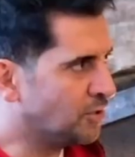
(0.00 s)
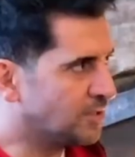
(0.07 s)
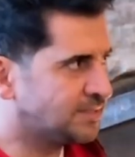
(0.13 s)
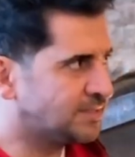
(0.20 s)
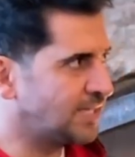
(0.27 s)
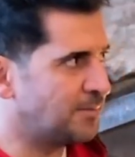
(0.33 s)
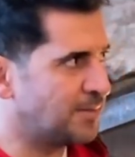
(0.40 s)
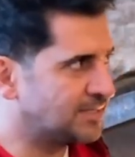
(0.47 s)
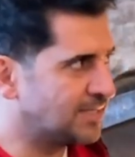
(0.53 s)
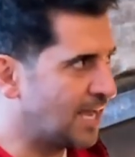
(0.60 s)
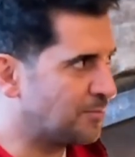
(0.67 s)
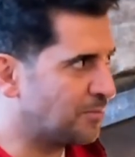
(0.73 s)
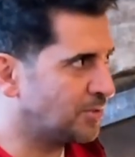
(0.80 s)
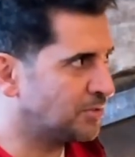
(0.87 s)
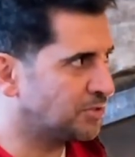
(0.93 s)
you're the same
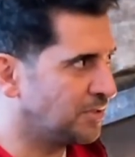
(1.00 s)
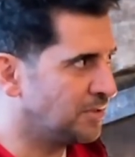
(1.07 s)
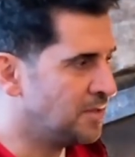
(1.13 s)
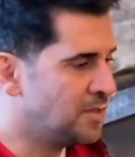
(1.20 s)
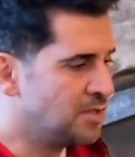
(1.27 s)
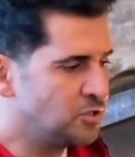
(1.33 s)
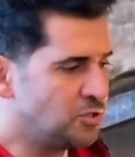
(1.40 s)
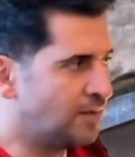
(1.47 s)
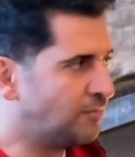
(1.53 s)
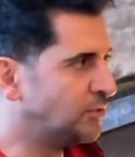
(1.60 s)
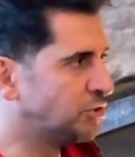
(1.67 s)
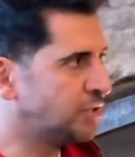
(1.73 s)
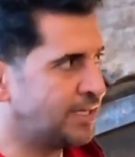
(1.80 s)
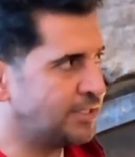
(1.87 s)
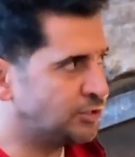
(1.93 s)
exact person. You haven't
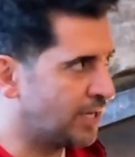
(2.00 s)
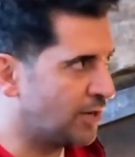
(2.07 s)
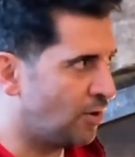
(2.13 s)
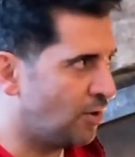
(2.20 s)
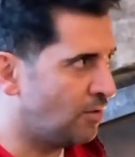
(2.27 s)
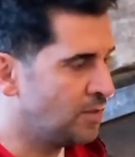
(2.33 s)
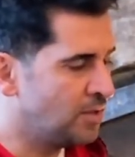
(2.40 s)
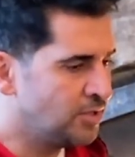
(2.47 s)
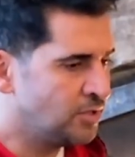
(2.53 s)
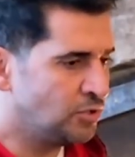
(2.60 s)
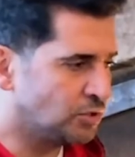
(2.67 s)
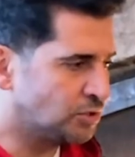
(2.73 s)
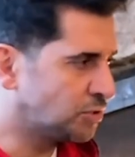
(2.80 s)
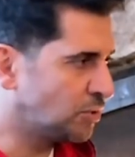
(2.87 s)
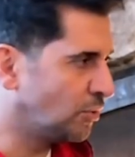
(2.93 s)
changed at all. Yeah.
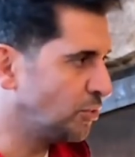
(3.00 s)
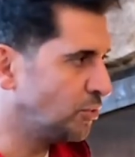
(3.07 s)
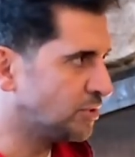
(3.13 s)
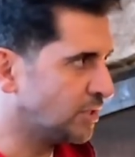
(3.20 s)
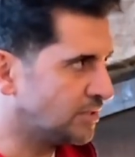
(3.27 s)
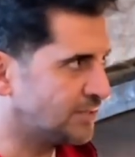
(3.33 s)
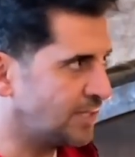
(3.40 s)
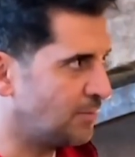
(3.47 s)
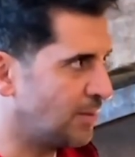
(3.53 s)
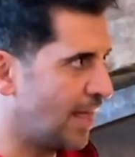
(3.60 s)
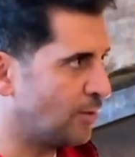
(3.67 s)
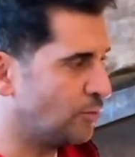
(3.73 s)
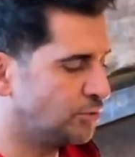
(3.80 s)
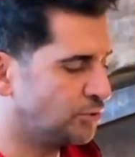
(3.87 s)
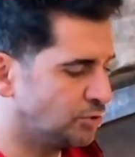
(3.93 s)
You're still using the same
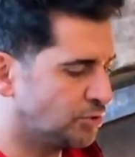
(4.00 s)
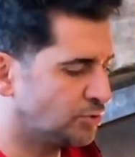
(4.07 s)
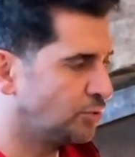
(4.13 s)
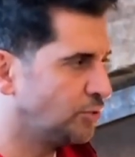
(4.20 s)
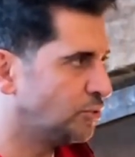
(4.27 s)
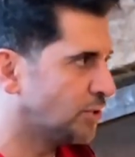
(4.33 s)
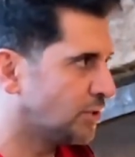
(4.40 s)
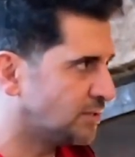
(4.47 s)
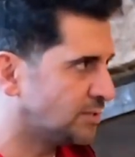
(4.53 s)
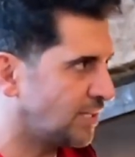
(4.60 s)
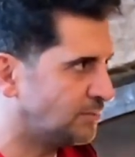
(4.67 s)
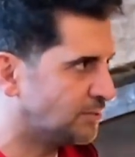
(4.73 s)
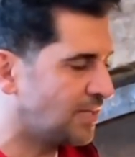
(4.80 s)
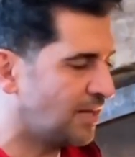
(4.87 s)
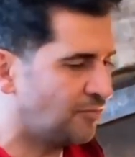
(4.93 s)
language. You're still using the
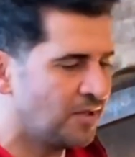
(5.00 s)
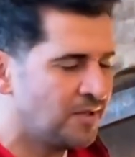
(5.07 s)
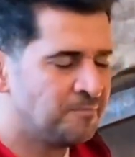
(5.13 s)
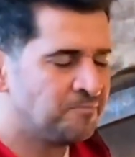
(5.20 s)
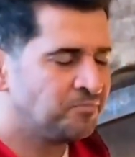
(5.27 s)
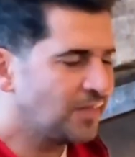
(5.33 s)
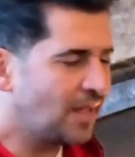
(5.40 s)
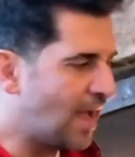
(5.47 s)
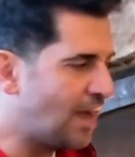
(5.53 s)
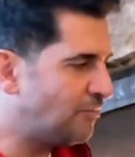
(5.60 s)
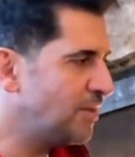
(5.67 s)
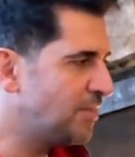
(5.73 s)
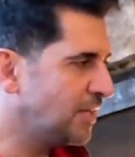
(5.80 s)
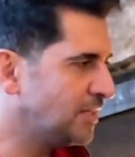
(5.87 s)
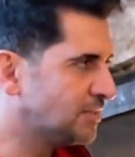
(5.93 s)
same stuff.
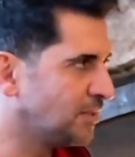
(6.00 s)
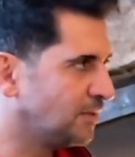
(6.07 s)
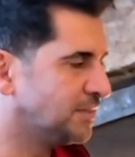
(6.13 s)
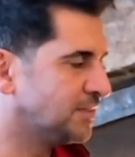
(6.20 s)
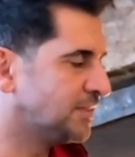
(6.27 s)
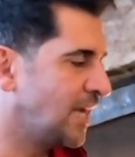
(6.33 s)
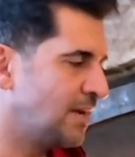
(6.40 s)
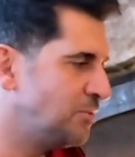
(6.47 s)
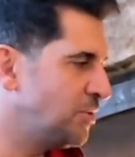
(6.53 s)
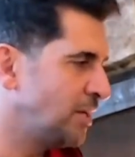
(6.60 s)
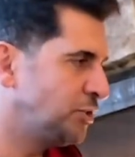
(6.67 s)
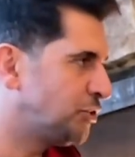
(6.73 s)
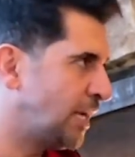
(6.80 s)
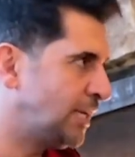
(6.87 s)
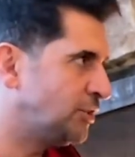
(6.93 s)
Everything's still the same. You
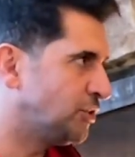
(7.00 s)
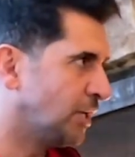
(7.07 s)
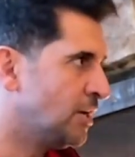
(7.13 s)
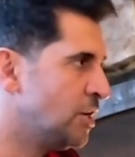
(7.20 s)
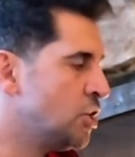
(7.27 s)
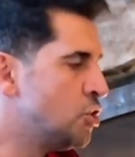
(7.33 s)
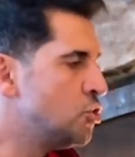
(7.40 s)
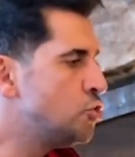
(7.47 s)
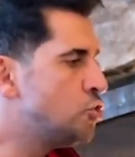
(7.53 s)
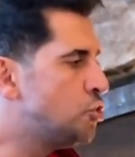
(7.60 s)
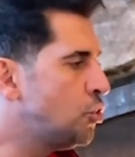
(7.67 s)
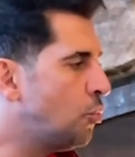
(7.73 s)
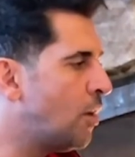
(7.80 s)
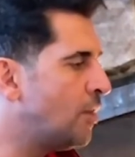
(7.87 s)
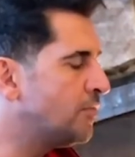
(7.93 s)
ain't changing.
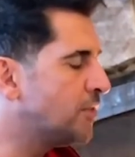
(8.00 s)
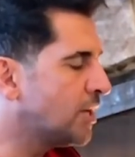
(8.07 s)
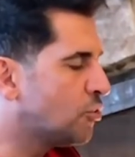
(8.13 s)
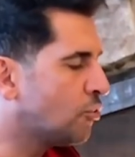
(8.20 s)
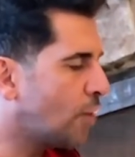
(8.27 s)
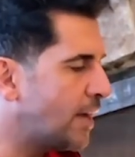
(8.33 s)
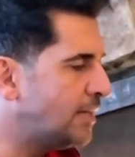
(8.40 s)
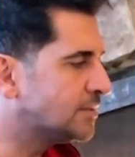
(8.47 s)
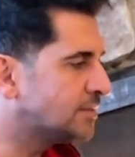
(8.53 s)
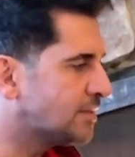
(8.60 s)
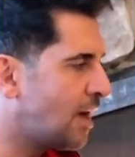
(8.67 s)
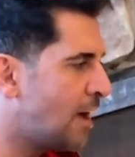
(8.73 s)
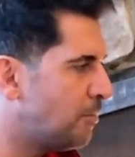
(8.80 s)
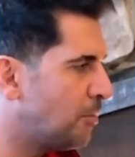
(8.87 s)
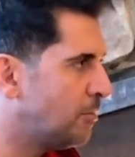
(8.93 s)
You want the greatest
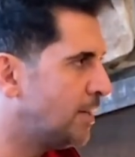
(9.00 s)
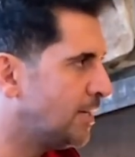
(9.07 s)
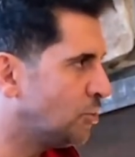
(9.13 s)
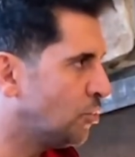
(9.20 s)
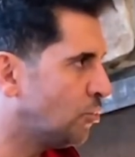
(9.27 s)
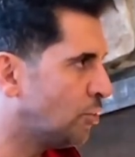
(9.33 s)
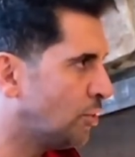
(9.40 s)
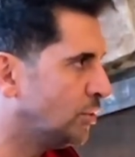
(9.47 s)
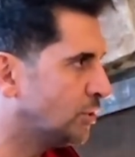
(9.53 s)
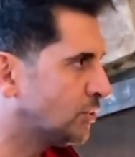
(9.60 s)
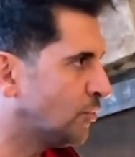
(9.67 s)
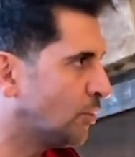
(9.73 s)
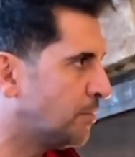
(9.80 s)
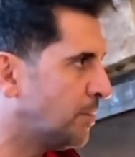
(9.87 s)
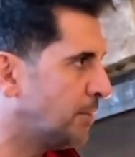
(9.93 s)
compliment in the world is
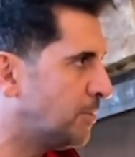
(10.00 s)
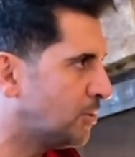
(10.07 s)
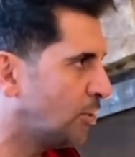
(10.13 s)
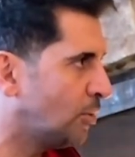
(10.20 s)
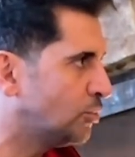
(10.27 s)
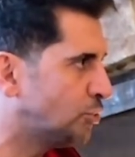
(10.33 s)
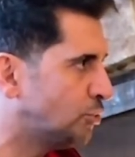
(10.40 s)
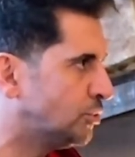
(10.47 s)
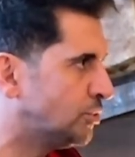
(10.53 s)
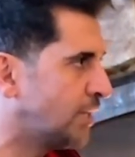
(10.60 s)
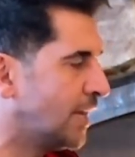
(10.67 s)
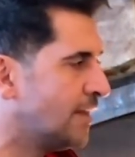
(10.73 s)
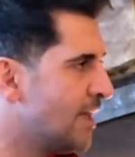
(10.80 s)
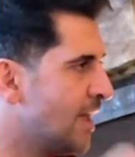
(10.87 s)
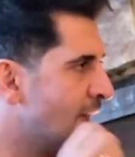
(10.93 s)
for the people close to you
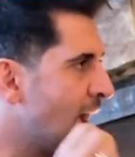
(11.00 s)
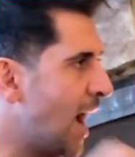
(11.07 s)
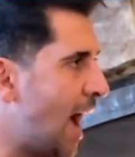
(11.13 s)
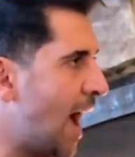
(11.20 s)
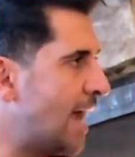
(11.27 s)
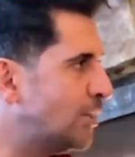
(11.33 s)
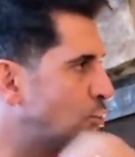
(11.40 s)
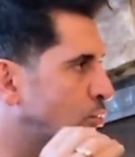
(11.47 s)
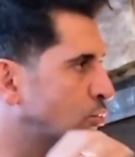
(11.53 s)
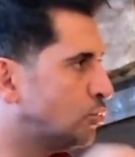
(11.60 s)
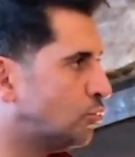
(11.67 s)
say, I don't